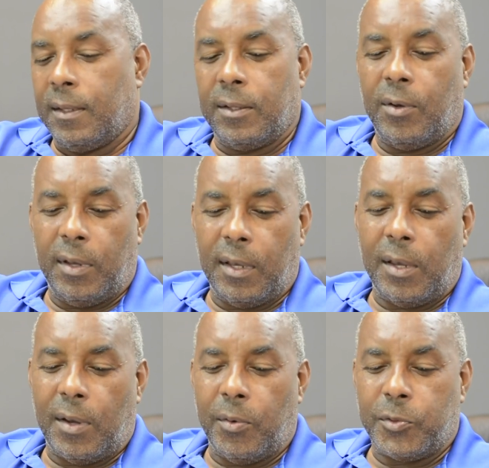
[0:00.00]
you know,
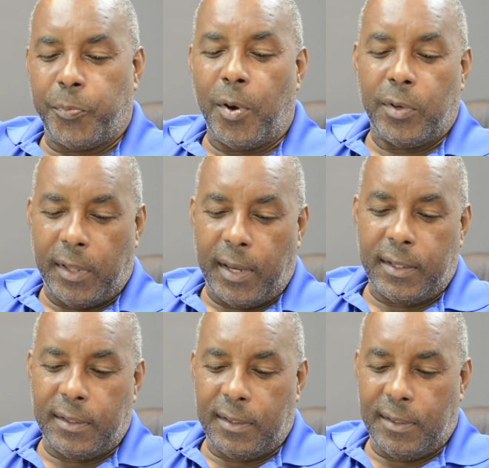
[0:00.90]
I, I was proud of
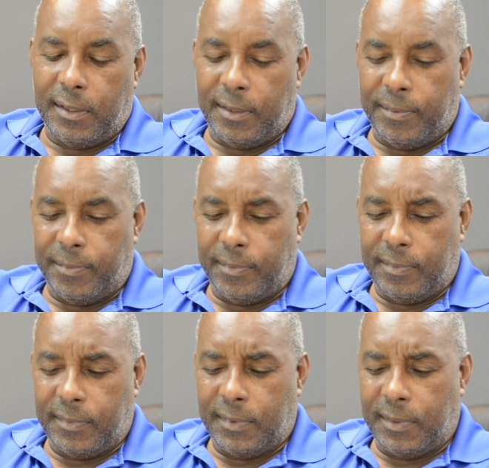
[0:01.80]
that. Um,